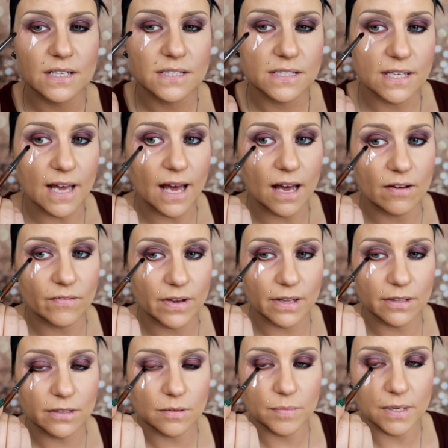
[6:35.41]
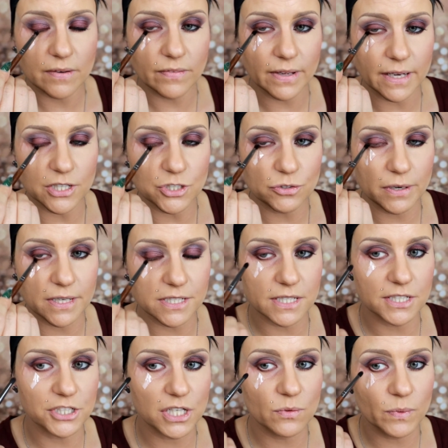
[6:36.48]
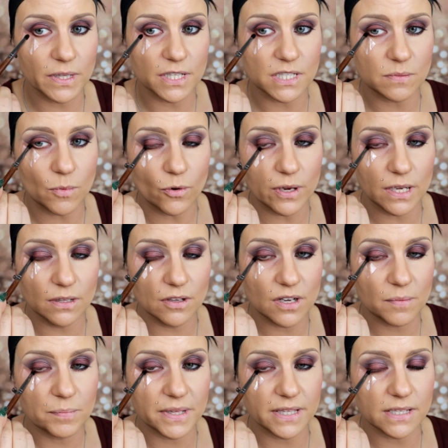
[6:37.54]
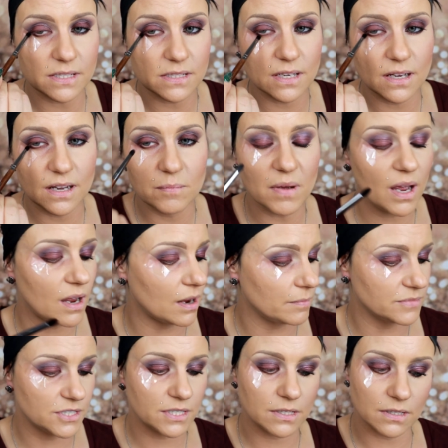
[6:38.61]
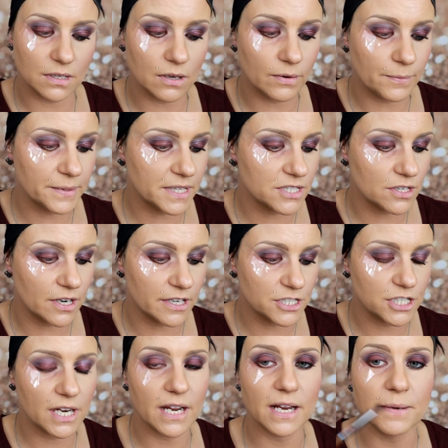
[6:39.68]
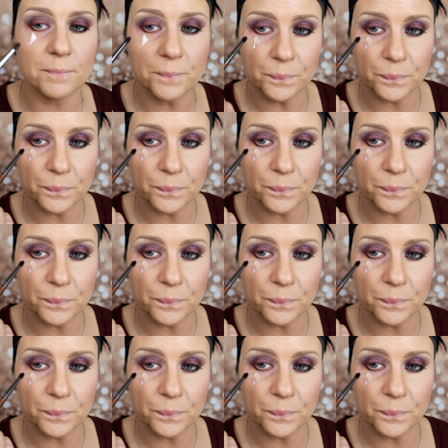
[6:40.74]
to have a little bit of like a transition with the smoky look, but this time I'm just gonna go in with the dark shade.